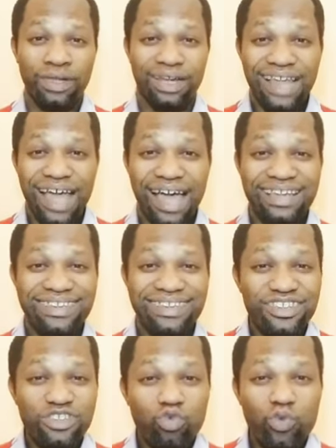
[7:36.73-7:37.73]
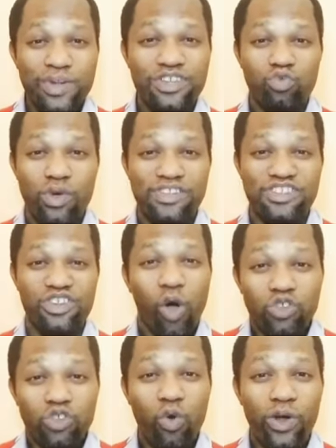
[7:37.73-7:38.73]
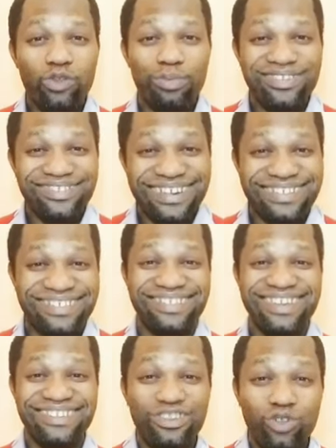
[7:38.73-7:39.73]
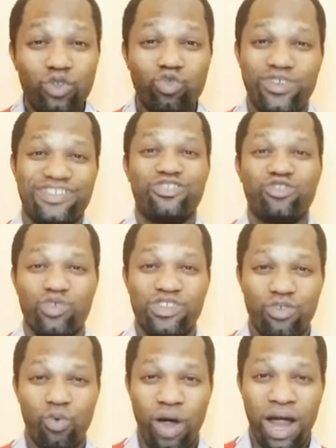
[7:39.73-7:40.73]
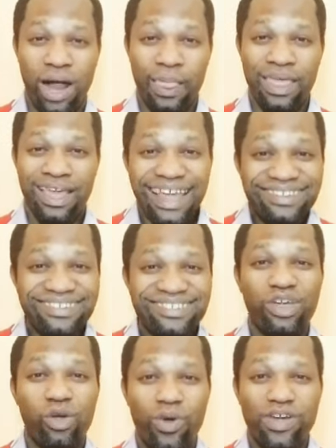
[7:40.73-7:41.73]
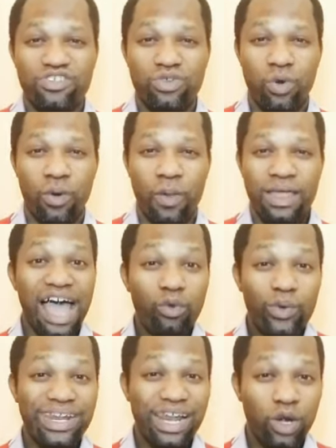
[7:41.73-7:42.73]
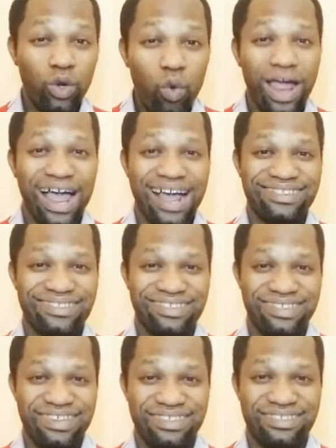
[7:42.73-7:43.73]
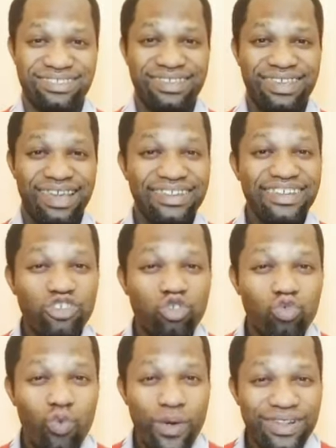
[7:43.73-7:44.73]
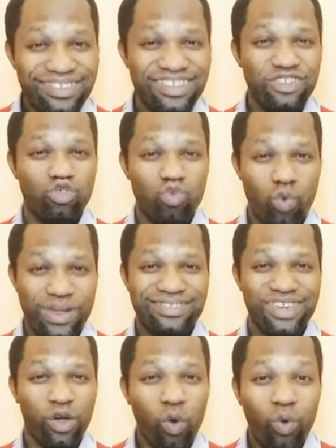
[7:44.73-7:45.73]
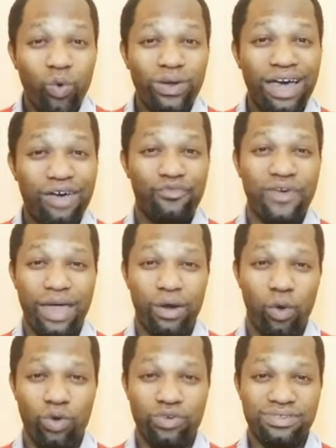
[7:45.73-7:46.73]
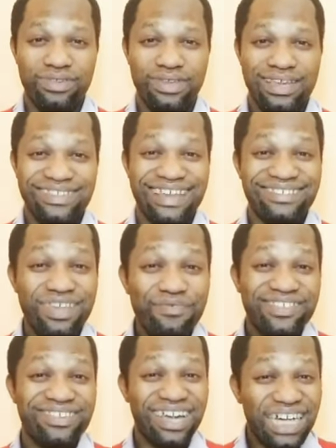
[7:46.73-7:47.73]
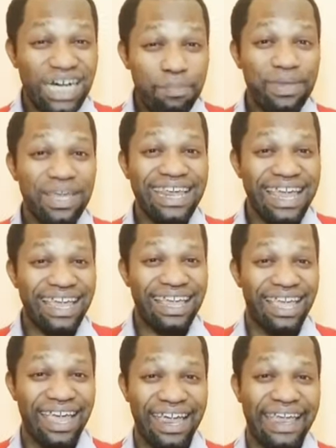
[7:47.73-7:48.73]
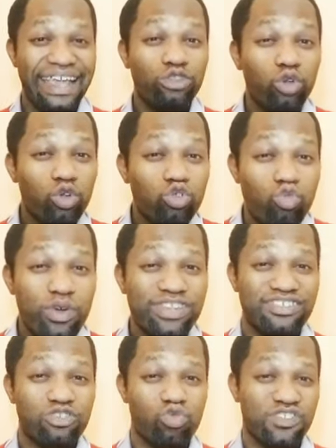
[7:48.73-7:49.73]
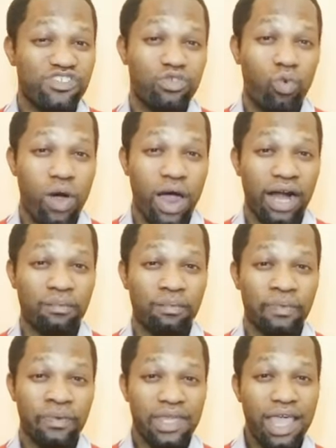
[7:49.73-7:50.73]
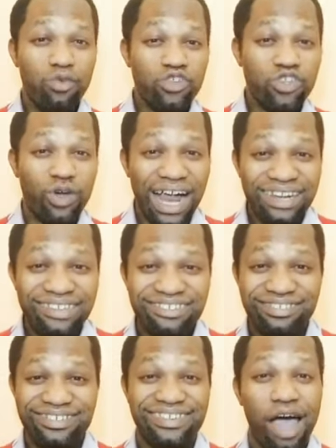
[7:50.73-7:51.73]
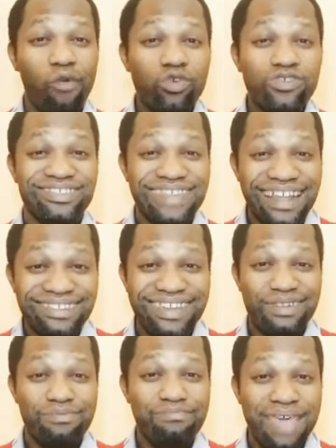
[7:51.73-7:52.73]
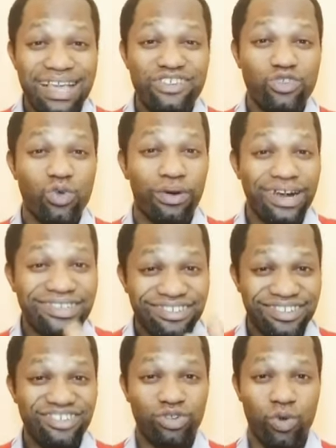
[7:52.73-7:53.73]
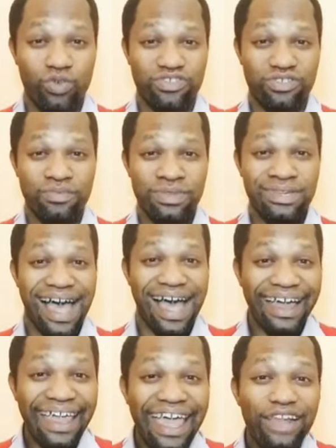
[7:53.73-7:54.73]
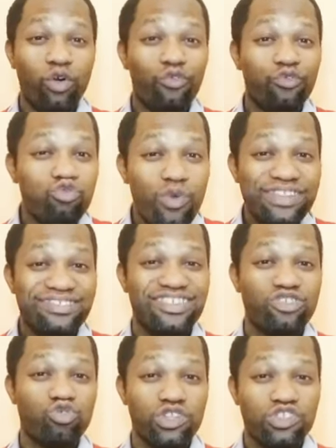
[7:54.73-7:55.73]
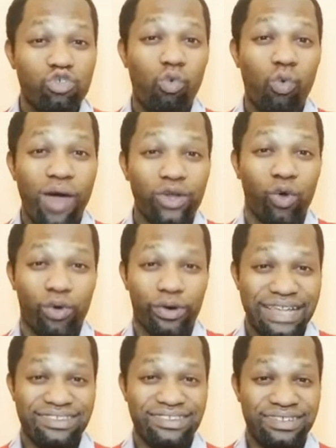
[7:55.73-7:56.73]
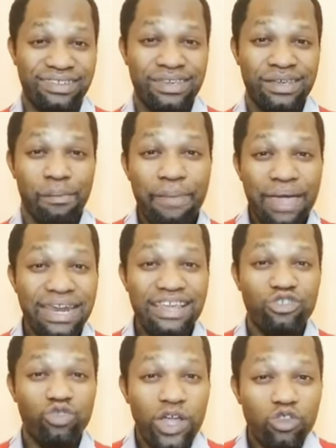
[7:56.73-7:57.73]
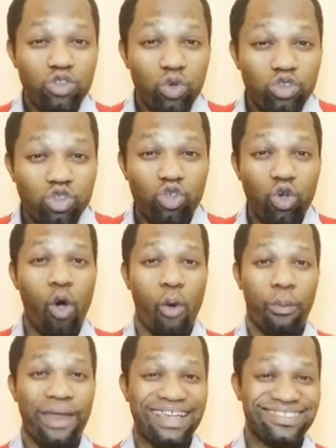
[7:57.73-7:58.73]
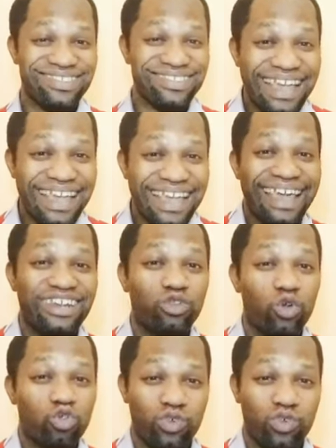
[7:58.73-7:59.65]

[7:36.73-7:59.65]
Now, is this 2020 also going to be translated to 2021? That is the question. And when they look at things, this 2020 coronavirus is as if it's creeping again into 2021. Even some countries, they haven't started making some restrictions ahead of 2021 already, meaning it's going to jump, extended into